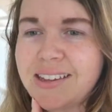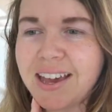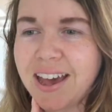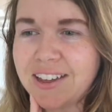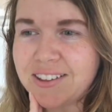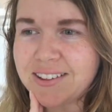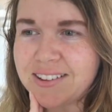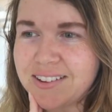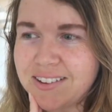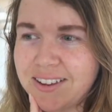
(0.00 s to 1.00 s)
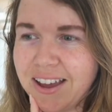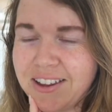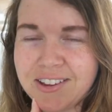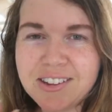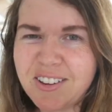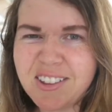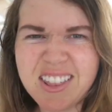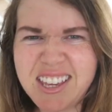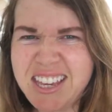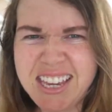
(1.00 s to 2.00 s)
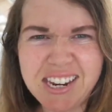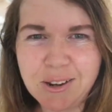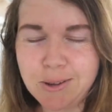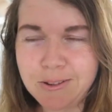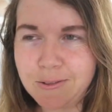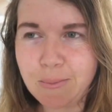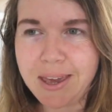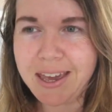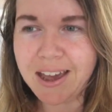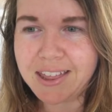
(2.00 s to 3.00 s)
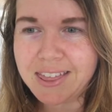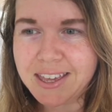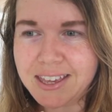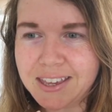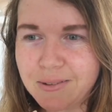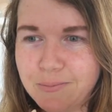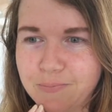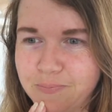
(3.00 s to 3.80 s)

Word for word: so yeah, I just, I just don't think keto is for me. I think,